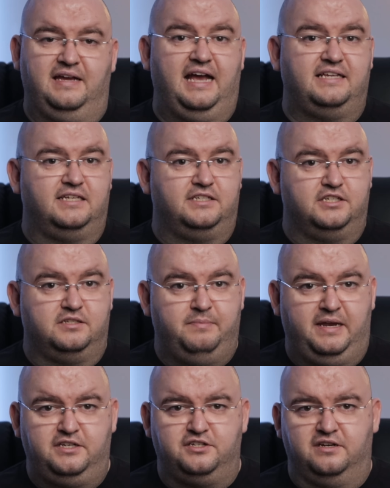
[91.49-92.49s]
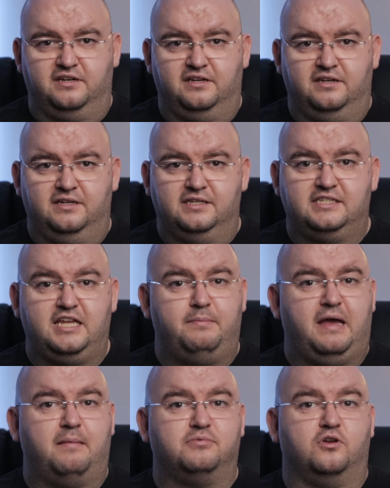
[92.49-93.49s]
As I just mentioned, some
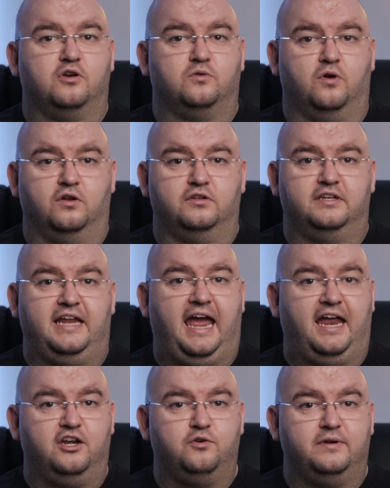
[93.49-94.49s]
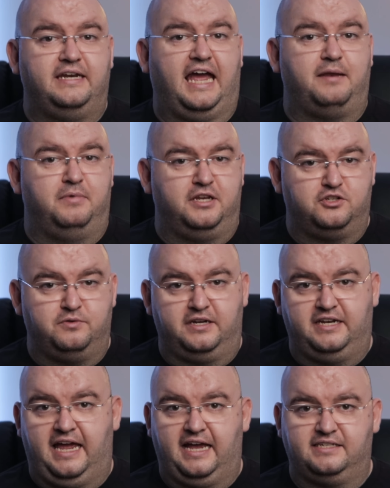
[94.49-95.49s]
apps are granted Android
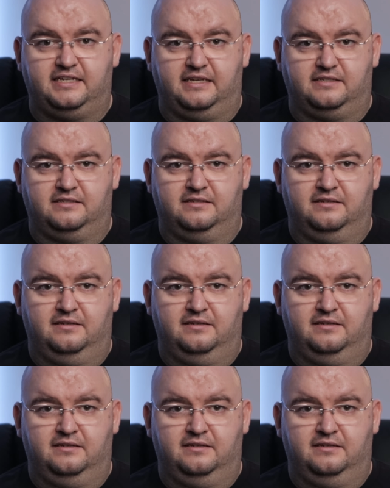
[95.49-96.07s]
administrator access.